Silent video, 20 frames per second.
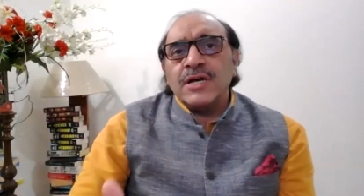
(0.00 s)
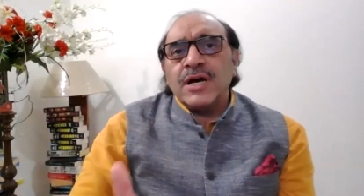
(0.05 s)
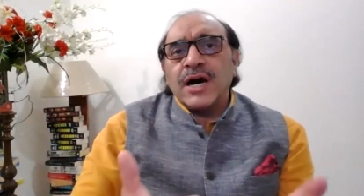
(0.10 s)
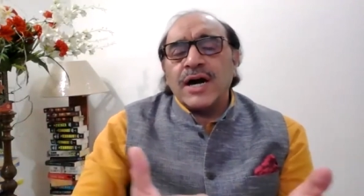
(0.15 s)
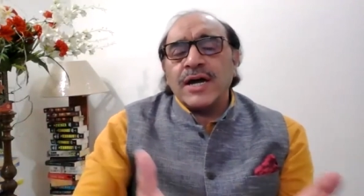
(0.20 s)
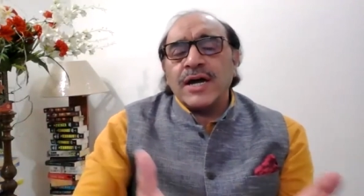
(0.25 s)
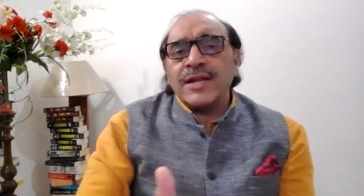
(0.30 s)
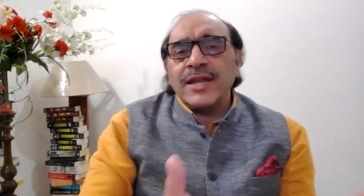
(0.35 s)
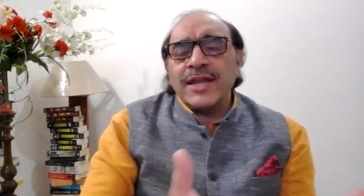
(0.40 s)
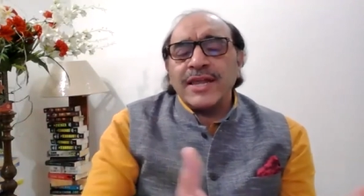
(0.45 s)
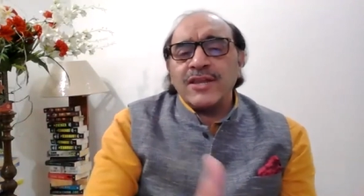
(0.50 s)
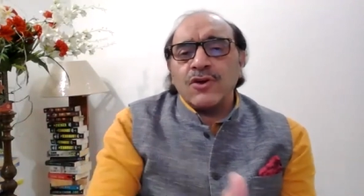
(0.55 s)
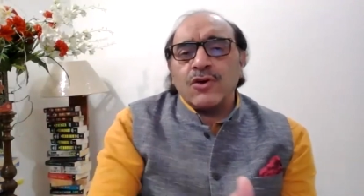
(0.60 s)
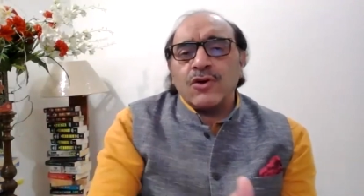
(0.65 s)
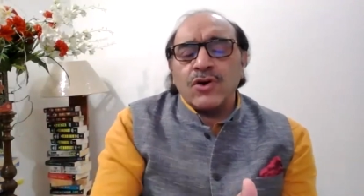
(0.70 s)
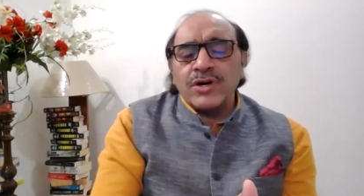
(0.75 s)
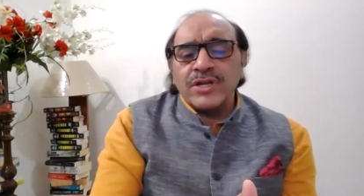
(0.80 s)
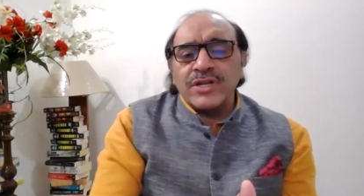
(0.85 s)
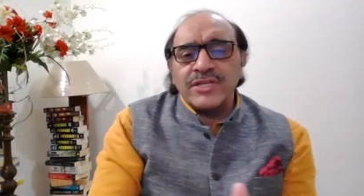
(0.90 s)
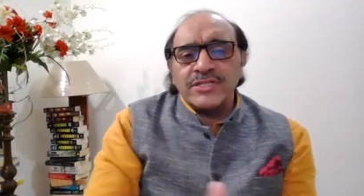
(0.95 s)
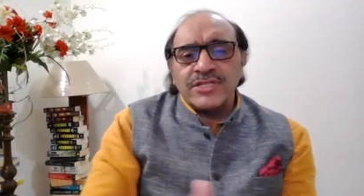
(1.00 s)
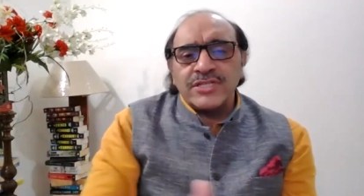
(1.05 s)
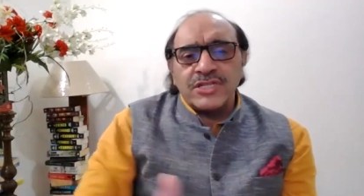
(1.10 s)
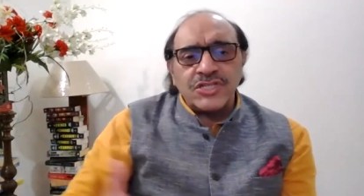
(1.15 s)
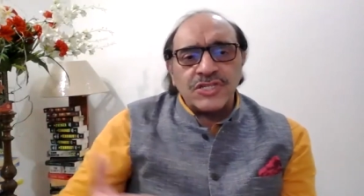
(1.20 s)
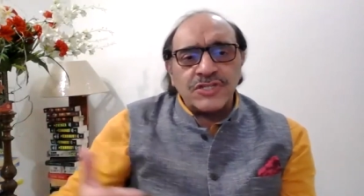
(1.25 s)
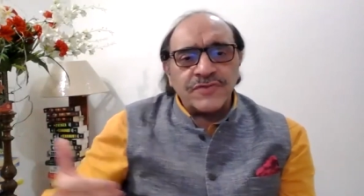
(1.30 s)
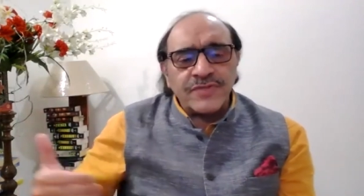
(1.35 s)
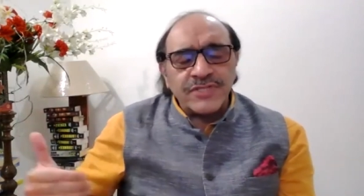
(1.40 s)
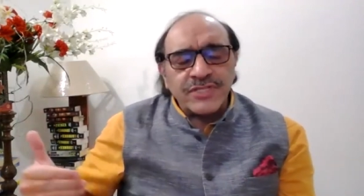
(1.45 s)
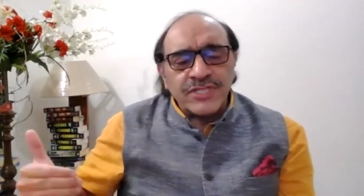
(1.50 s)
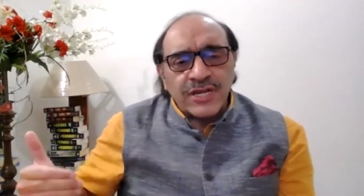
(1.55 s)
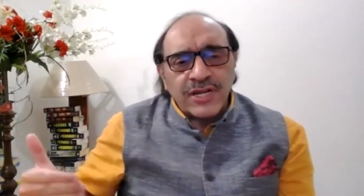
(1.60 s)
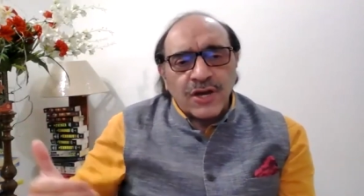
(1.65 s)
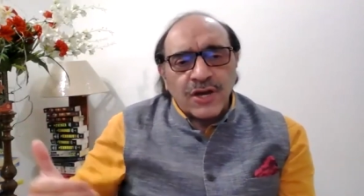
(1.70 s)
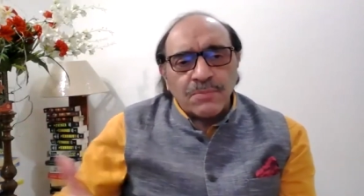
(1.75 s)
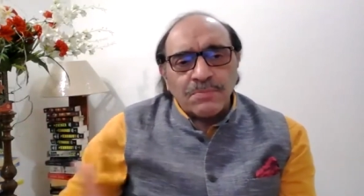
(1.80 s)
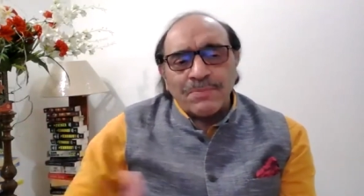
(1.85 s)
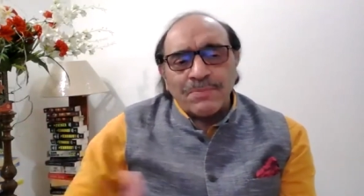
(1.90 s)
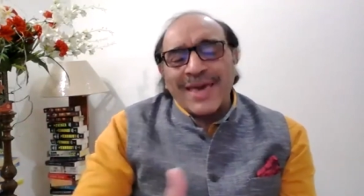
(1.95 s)
hardline organizations which are
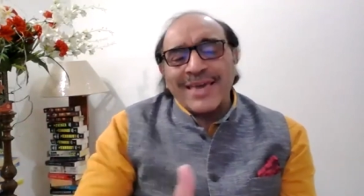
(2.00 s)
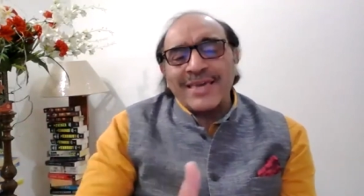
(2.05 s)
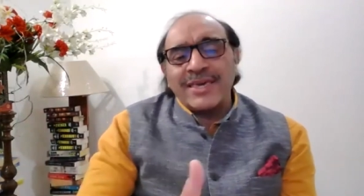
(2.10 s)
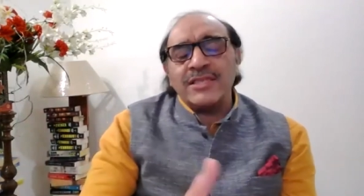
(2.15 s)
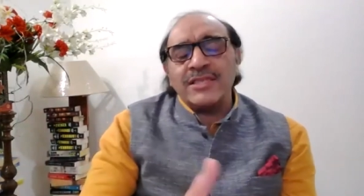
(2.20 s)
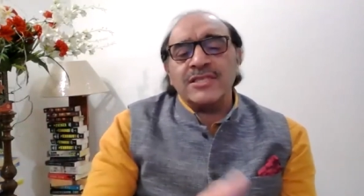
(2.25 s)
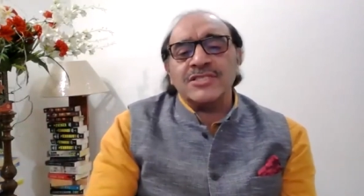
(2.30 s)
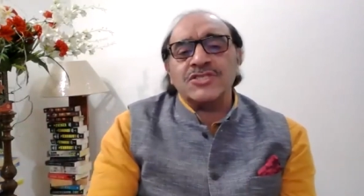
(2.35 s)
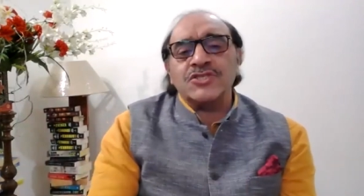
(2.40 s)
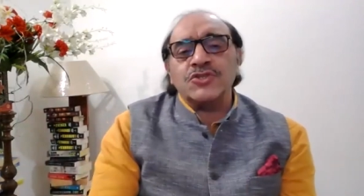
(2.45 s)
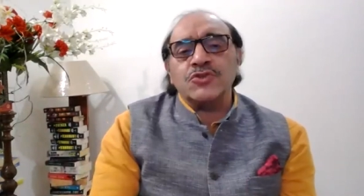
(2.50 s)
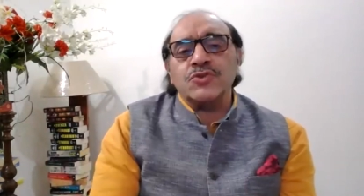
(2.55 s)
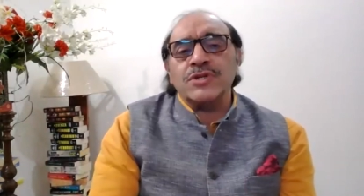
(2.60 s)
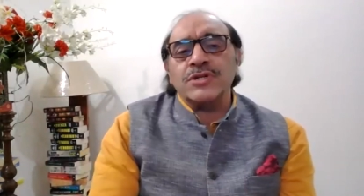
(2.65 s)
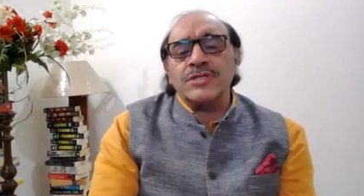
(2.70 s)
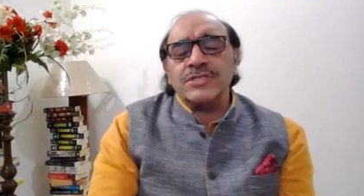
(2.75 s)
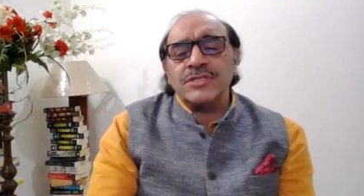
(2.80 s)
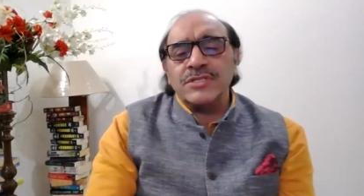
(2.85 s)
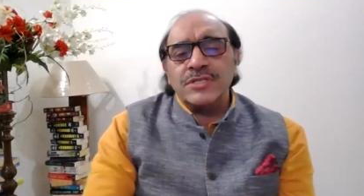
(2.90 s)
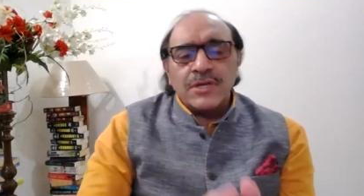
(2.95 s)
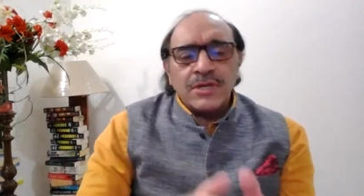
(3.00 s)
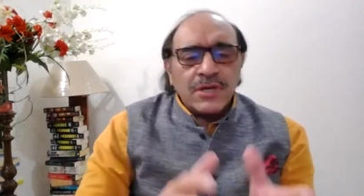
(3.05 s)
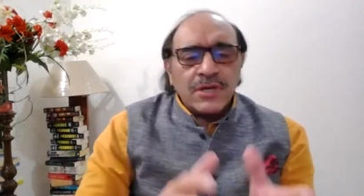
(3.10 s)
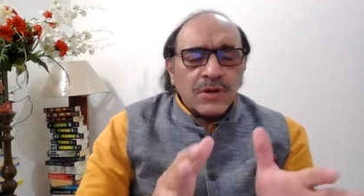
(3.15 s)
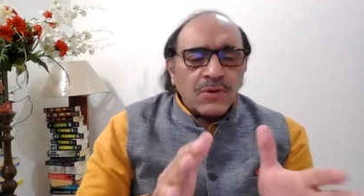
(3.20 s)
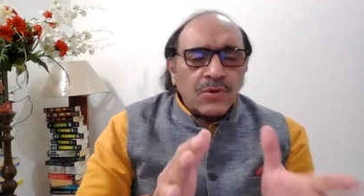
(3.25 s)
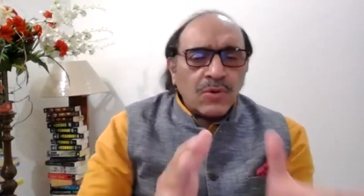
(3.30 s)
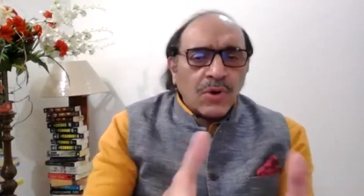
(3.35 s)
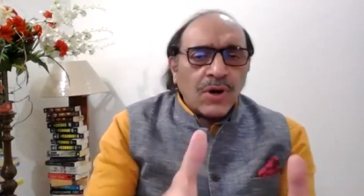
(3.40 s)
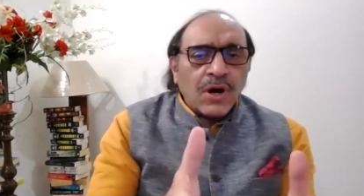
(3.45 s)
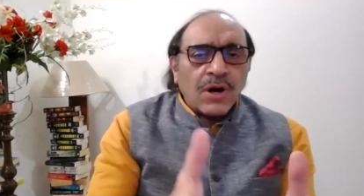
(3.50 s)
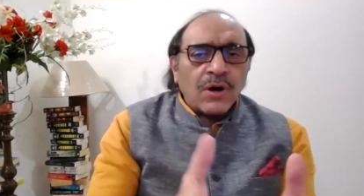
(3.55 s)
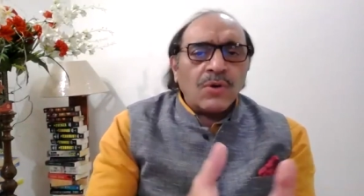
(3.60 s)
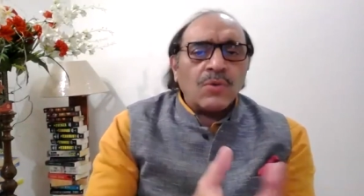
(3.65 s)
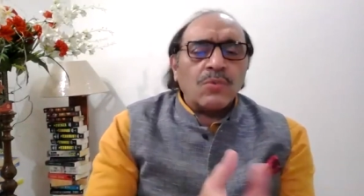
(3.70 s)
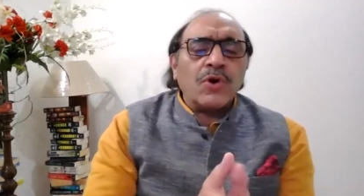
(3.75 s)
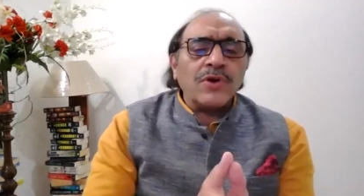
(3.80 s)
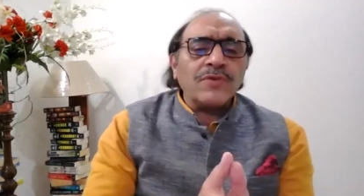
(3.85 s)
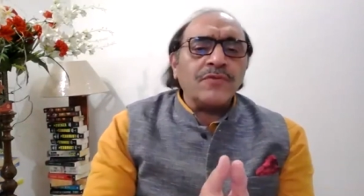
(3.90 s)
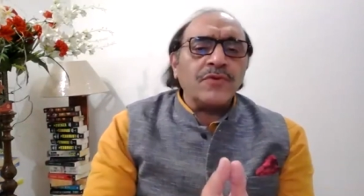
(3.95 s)
now backing the students.
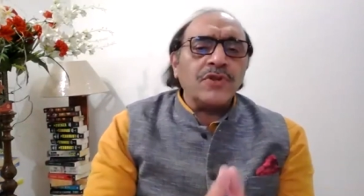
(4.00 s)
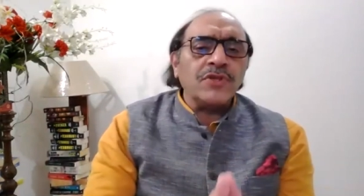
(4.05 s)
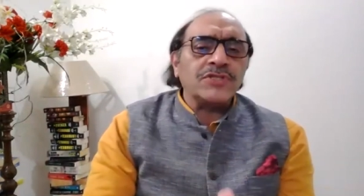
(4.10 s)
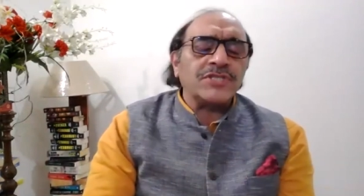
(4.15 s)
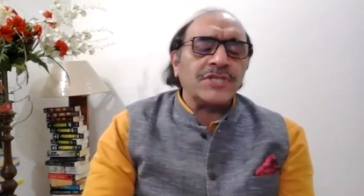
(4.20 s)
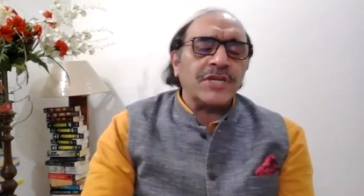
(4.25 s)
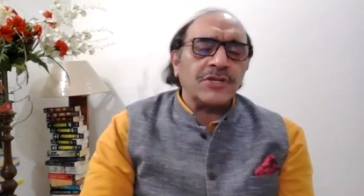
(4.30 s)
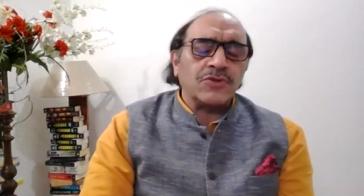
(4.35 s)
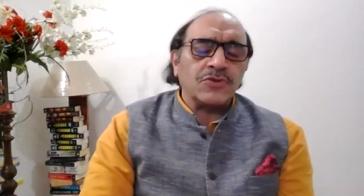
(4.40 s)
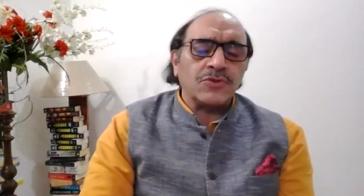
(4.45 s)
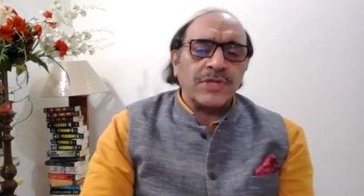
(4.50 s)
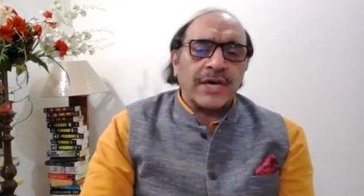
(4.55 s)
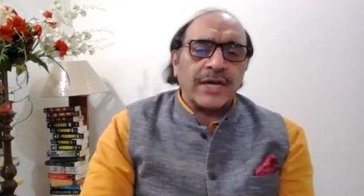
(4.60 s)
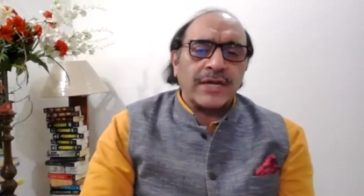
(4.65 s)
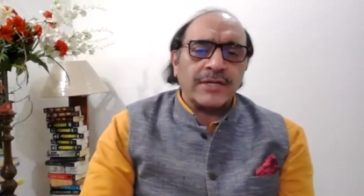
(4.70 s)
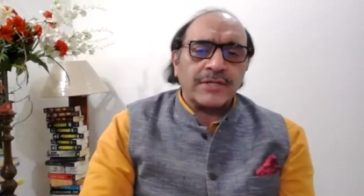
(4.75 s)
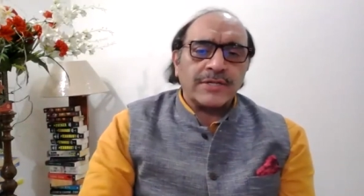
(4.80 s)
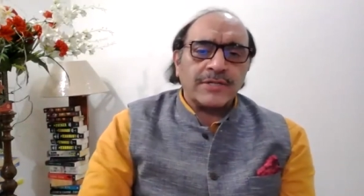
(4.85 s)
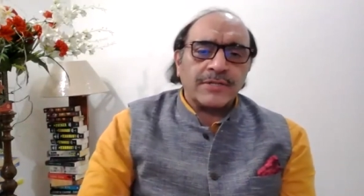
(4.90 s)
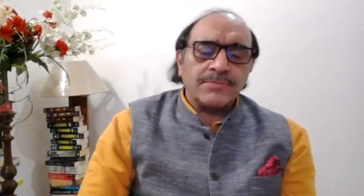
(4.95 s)
What would you say to that?